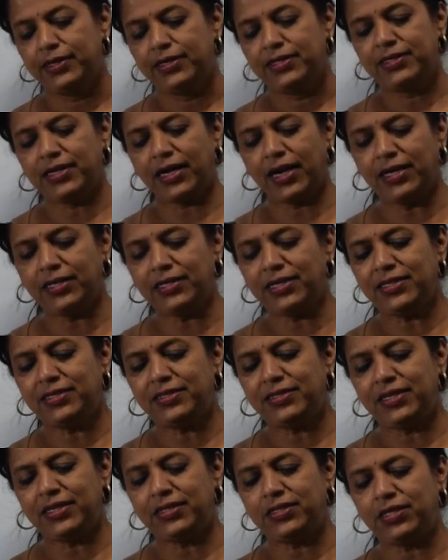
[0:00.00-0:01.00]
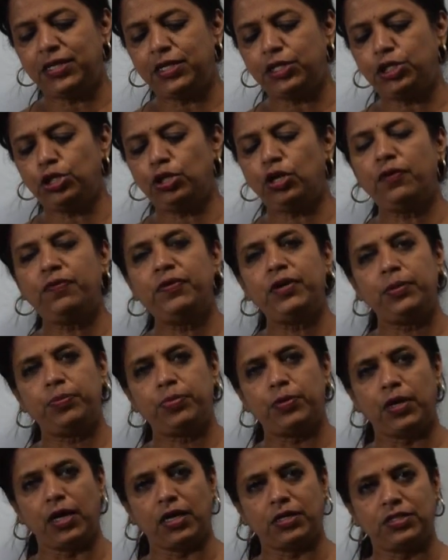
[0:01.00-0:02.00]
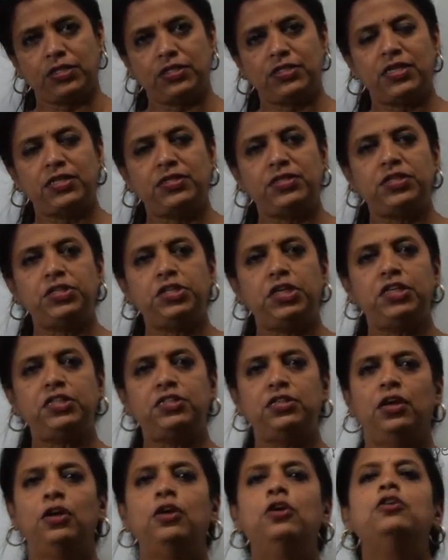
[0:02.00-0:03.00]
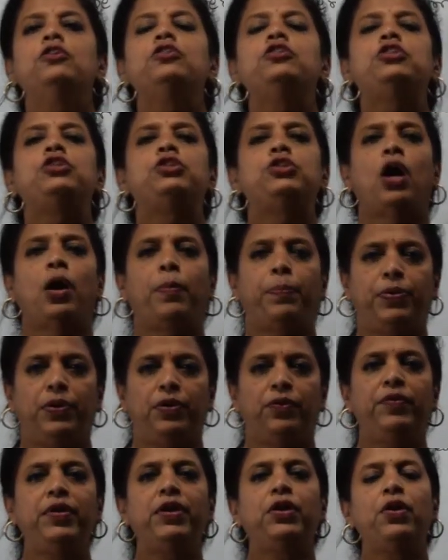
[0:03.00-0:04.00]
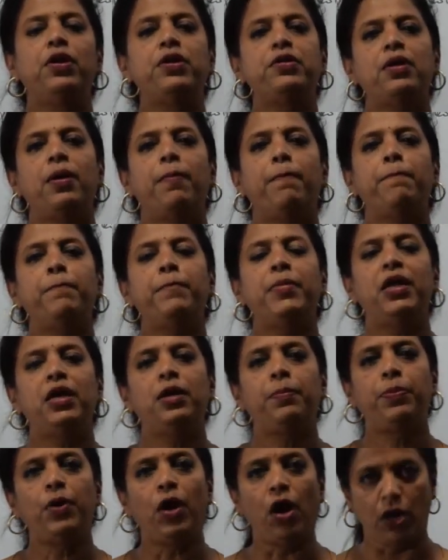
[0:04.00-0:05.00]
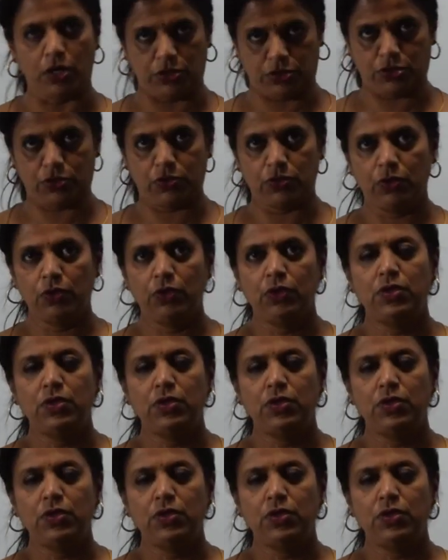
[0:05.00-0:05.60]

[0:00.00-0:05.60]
Second is cessation of reproduction. Cessation is stop. We call it menopause.